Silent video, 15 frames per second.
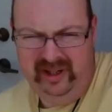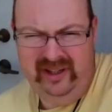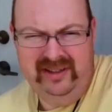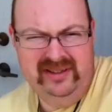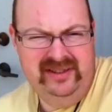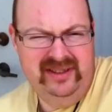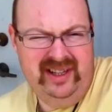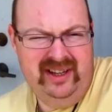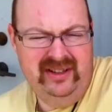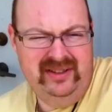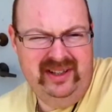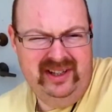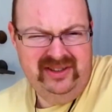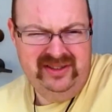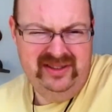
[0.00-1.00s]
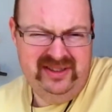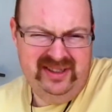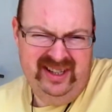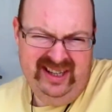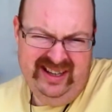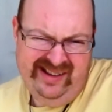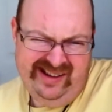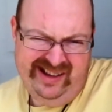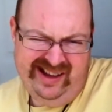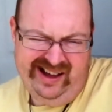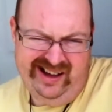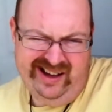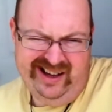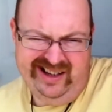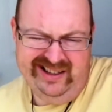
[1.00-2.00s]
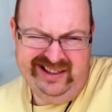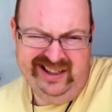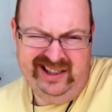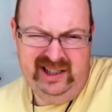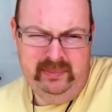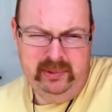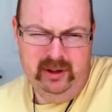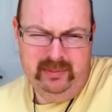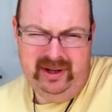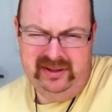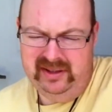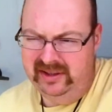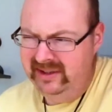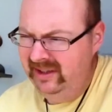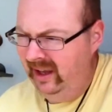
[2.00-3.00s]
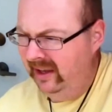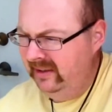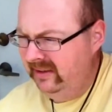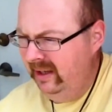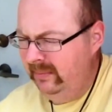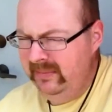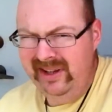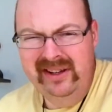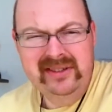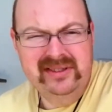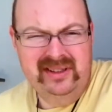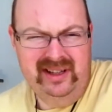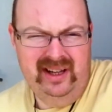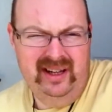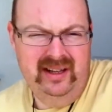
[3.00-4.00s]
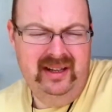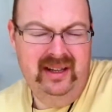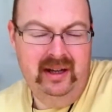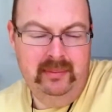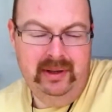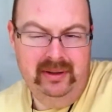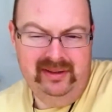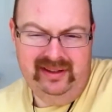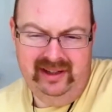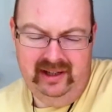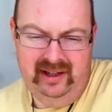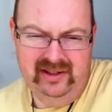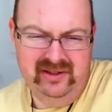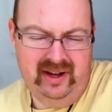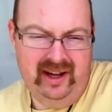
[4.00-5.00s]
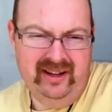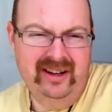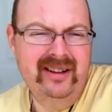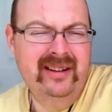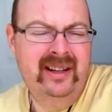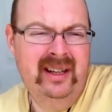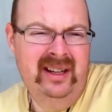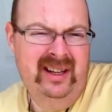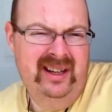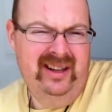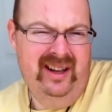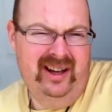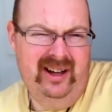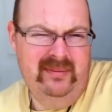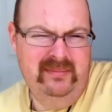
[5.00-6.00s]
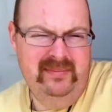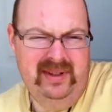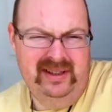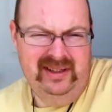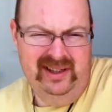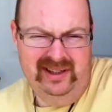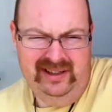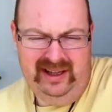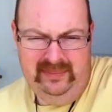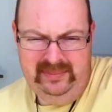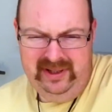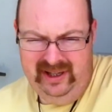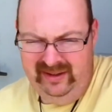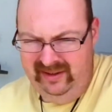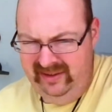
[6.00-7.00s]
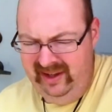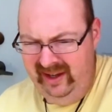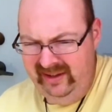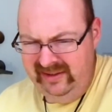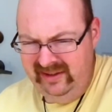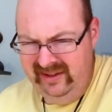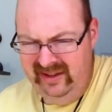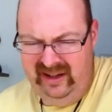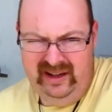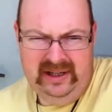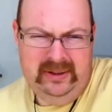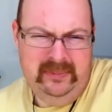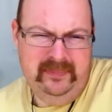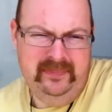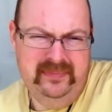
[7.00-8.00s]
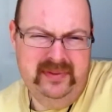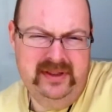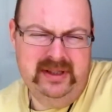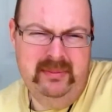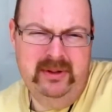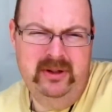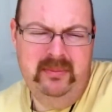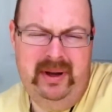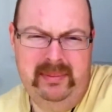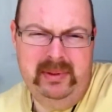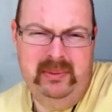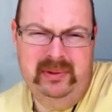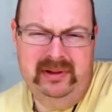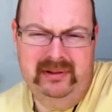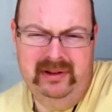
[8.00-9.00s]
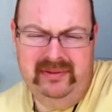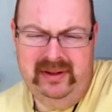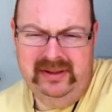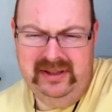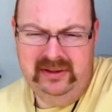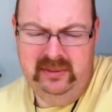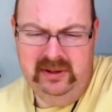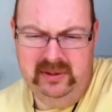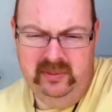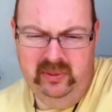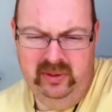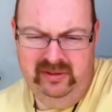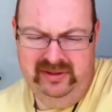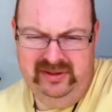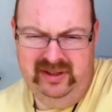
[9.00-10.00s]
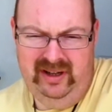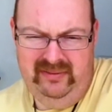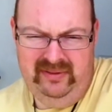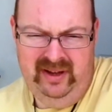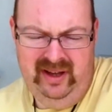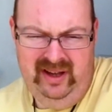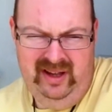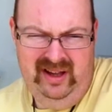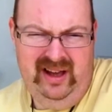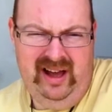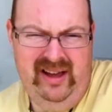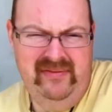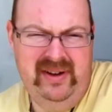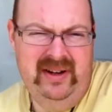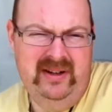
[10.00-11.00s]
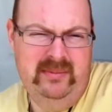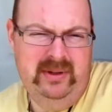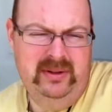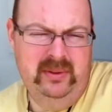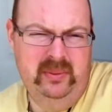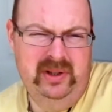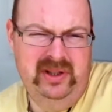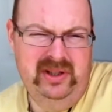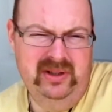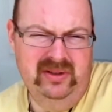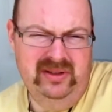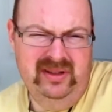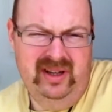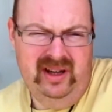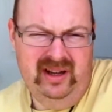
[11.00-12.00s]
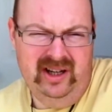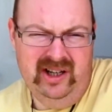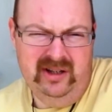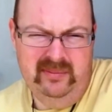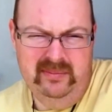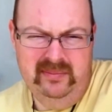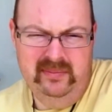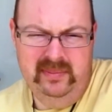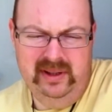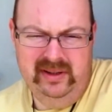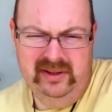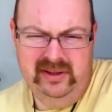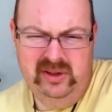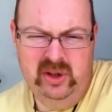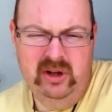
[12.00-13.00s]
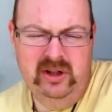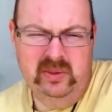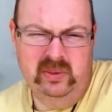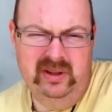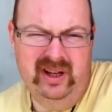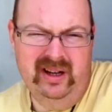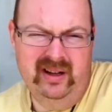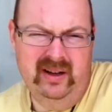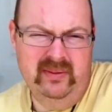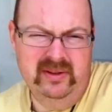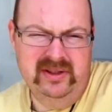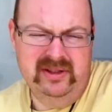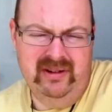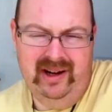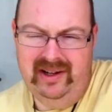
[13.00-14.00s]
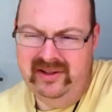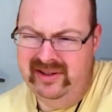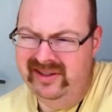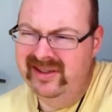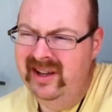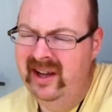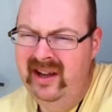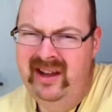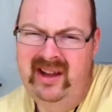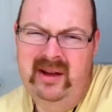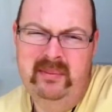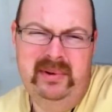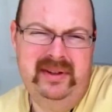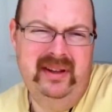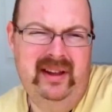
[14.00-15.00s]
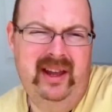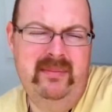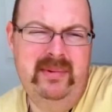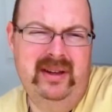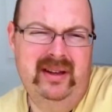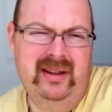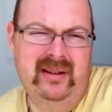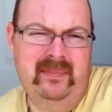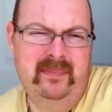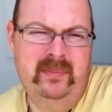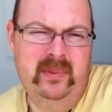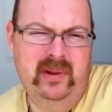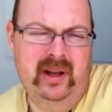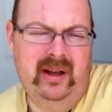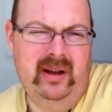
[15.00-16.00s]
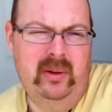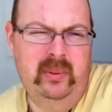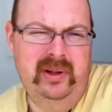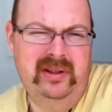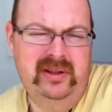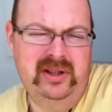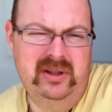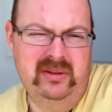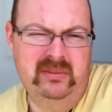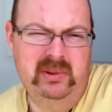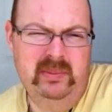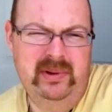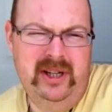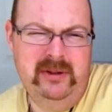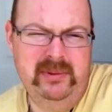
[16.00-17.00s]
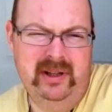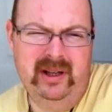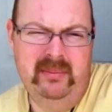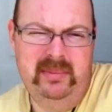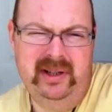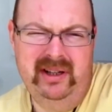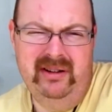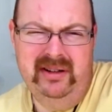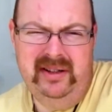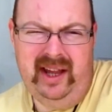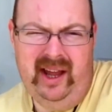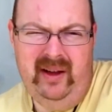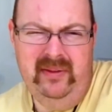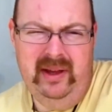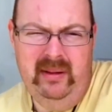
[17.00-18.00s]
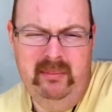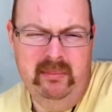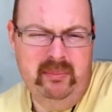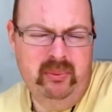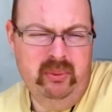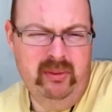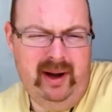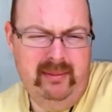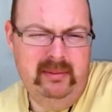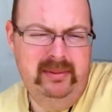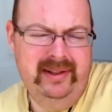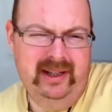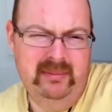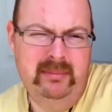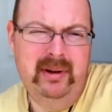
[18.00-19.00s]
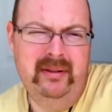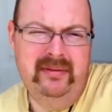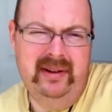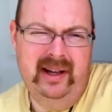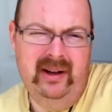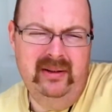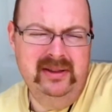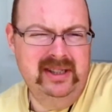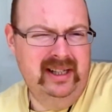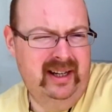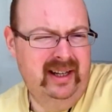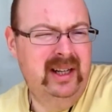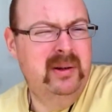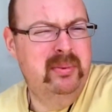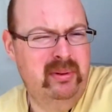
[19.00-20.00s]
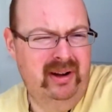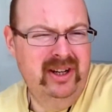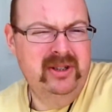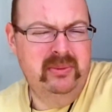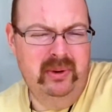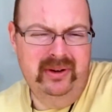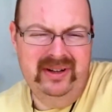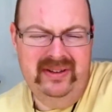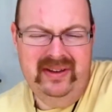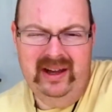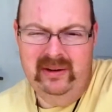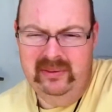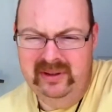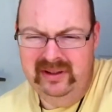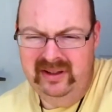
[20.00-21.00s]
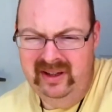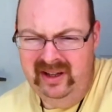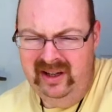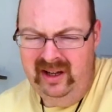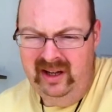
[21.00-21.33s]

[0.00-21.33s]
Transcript: Greetings and salutations. Uh, the clip you're about to see I taped yesterday about the uh, tracker. Um, a little update on that. Um, some of you might be wondering if I was going to do some more stuff. I found out about the windshield. Um, my insurance will not cover scratches, but they gave me a, a, windshield replacement company here in town that probably can buff it out. So I got to get a price quote on that one.